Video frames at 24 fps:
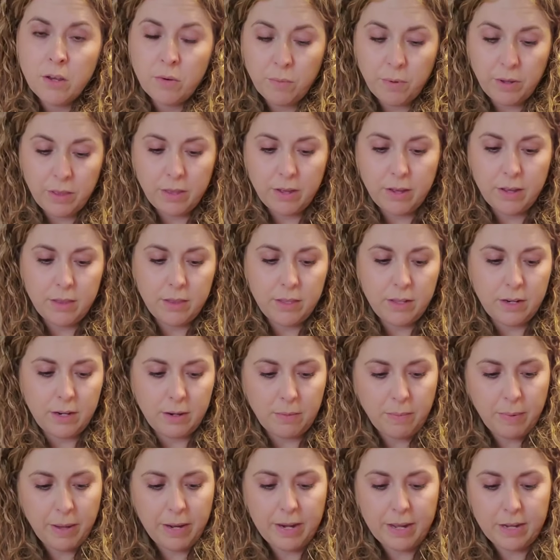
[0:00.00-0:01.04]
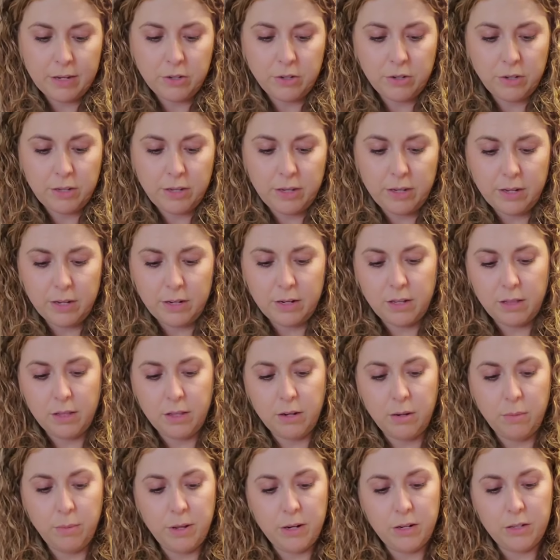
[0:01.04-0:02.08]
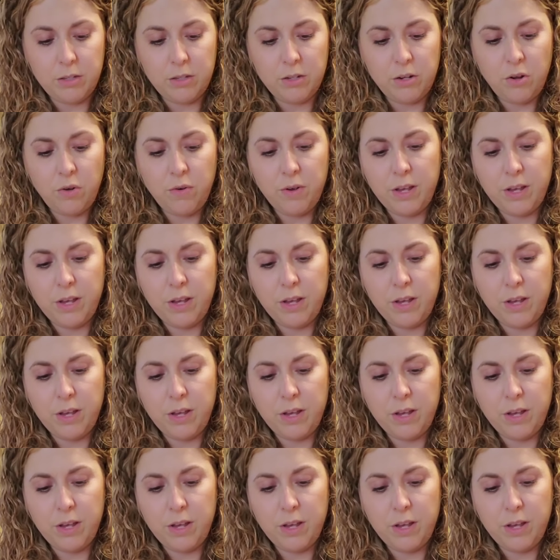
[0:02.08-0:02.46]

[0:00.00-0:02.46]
We thought that it might actually get a little bit of snow